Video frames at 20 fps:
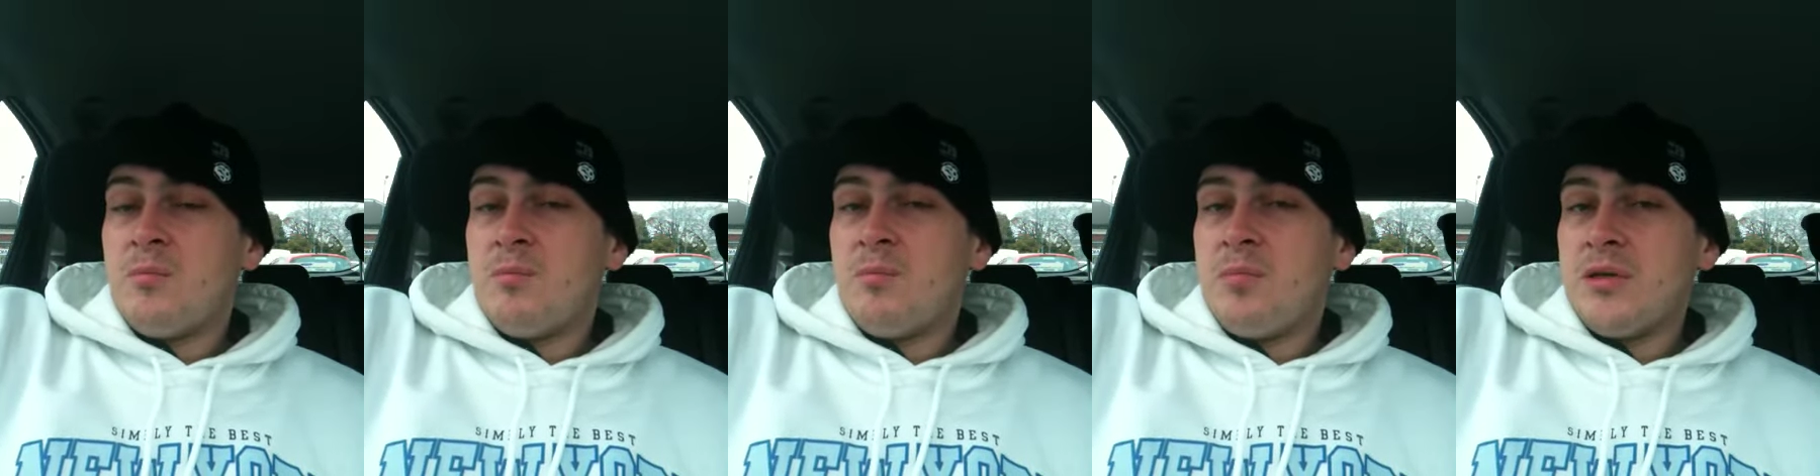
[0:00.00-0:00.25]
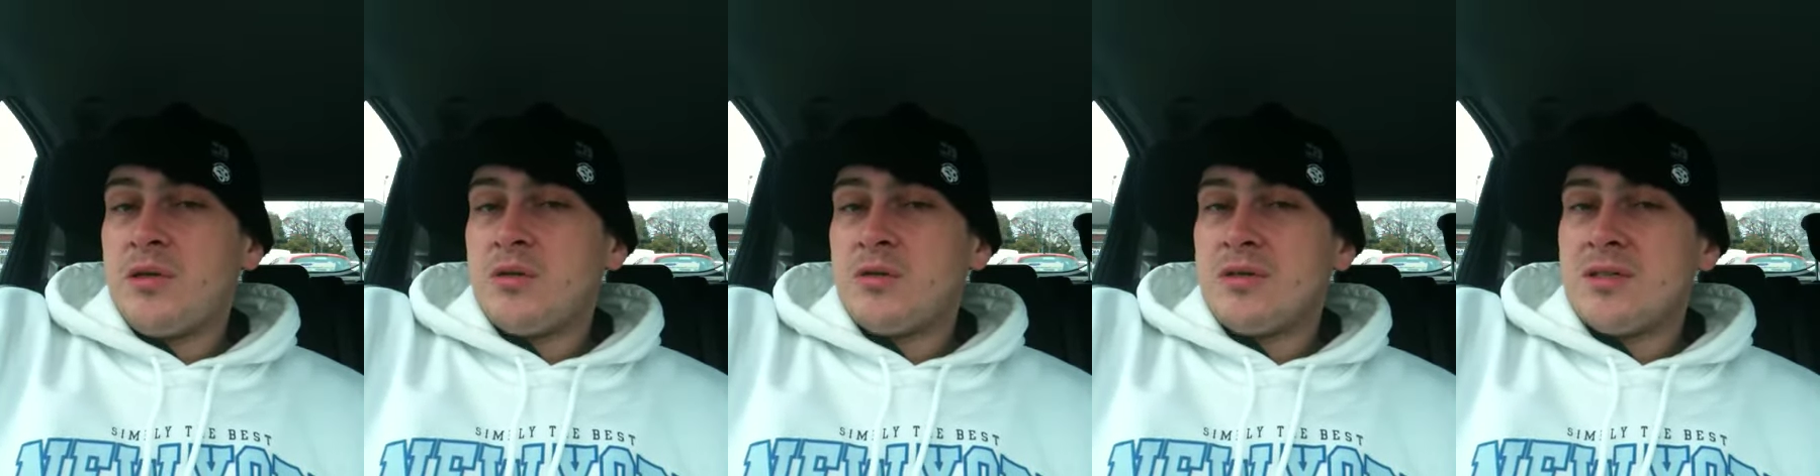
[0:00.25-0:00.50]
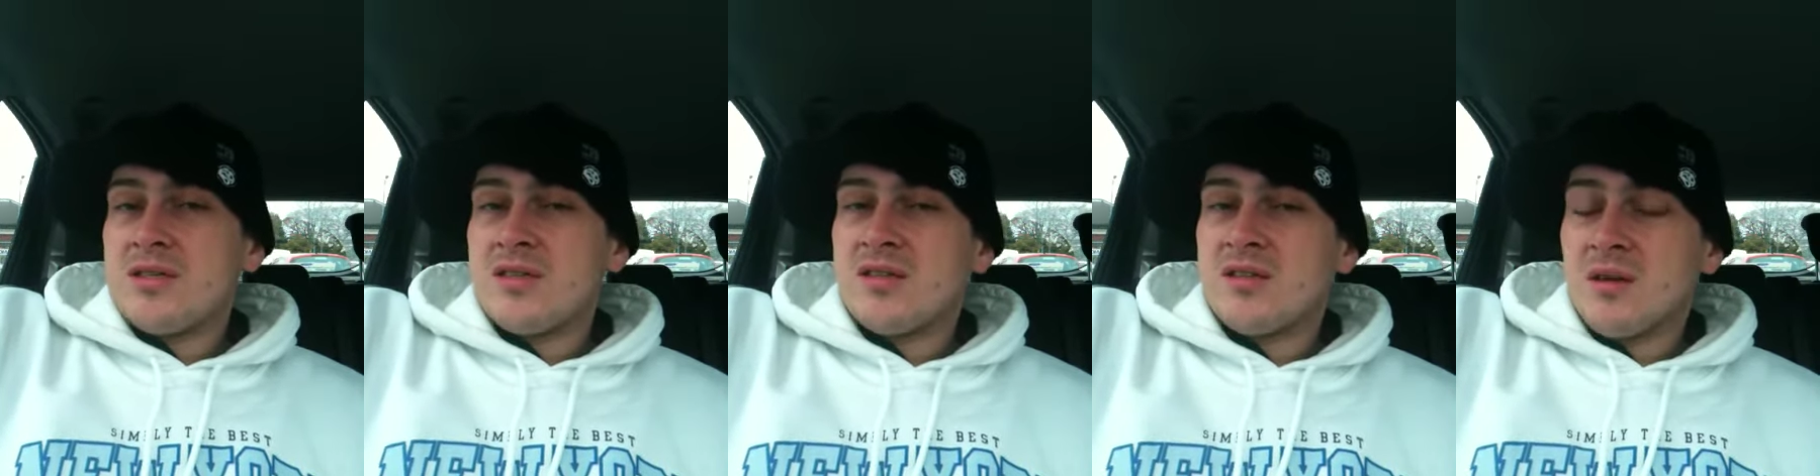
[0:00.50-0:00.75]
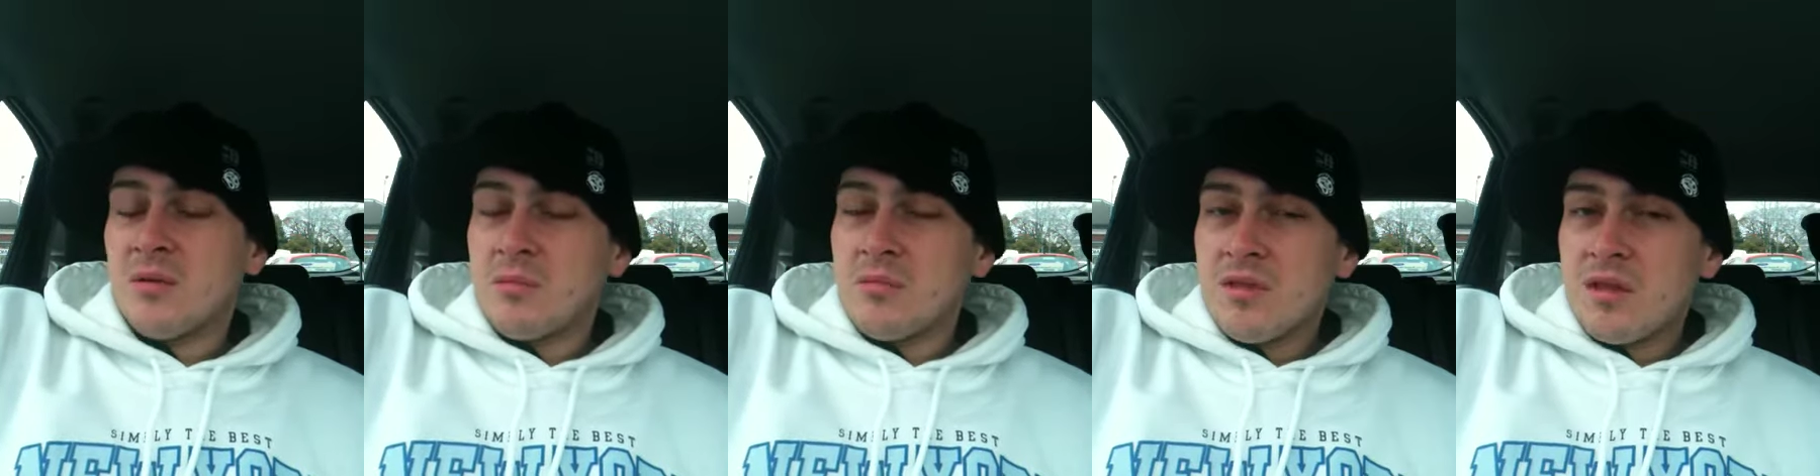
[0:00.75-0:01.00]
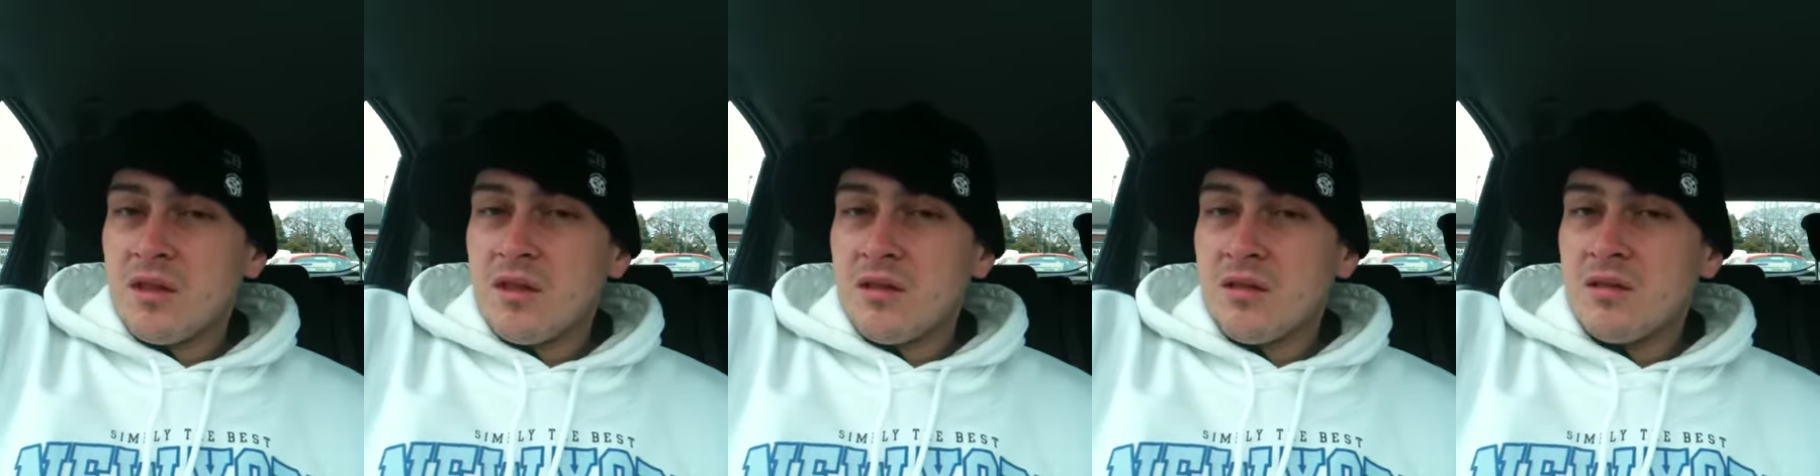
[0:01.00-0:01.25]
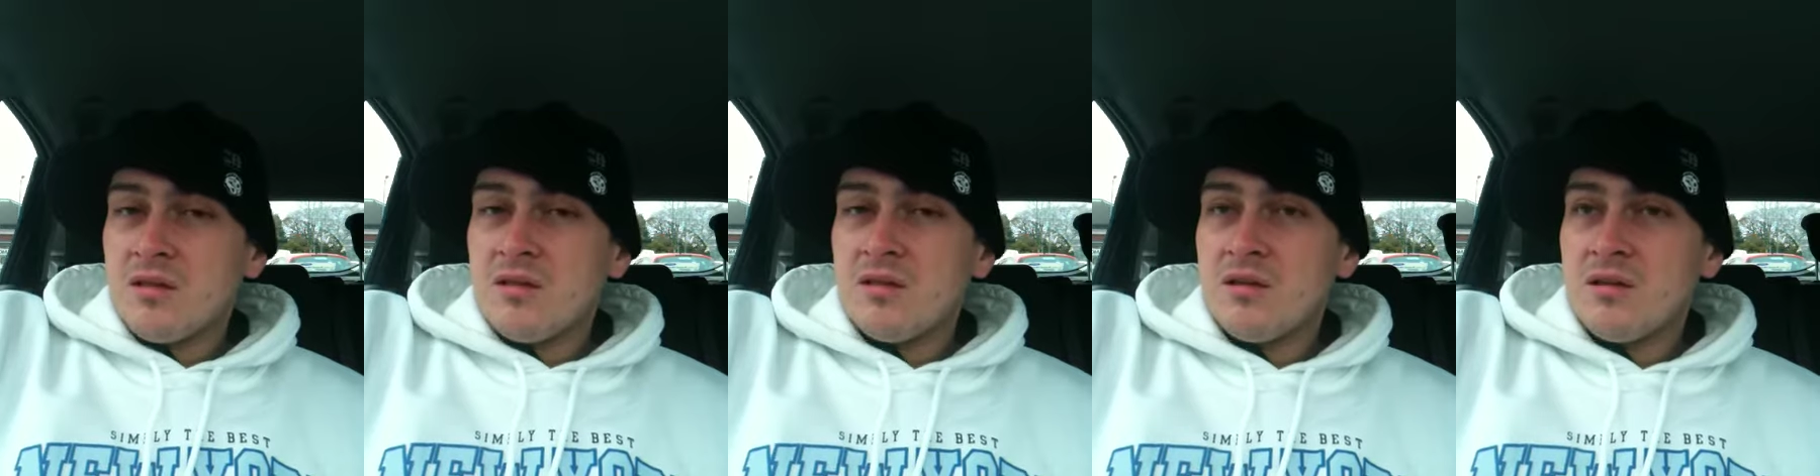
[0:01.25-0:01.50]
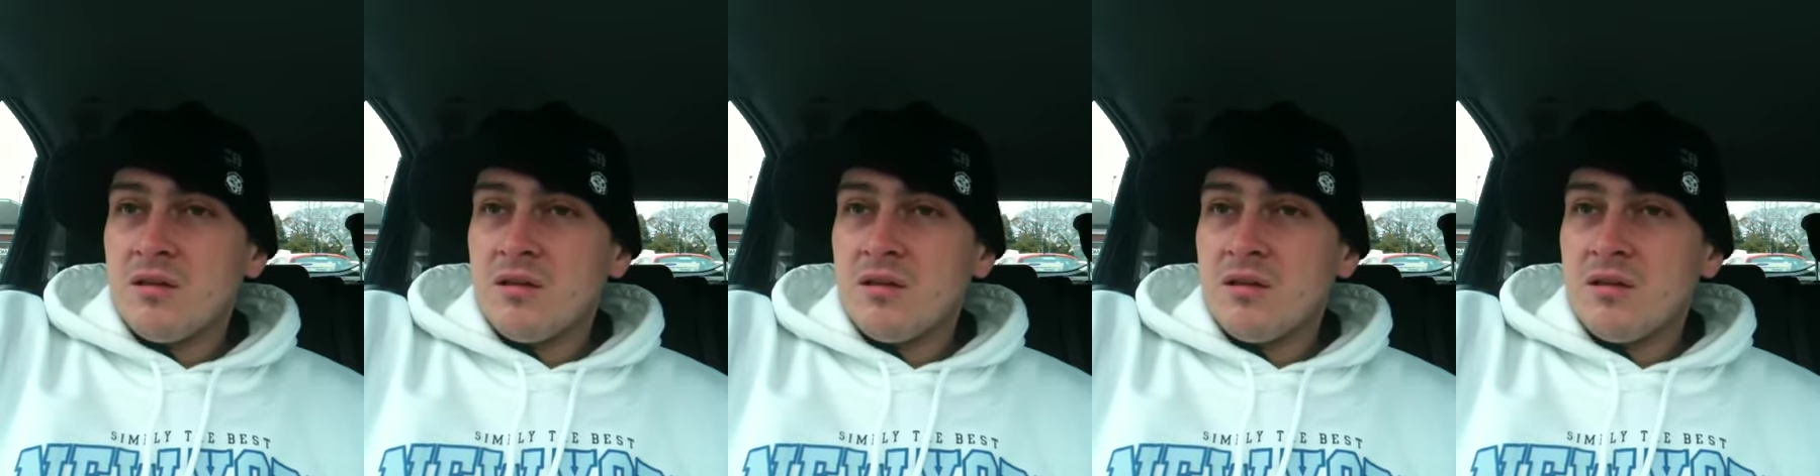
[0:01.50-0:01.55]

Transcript: be doing something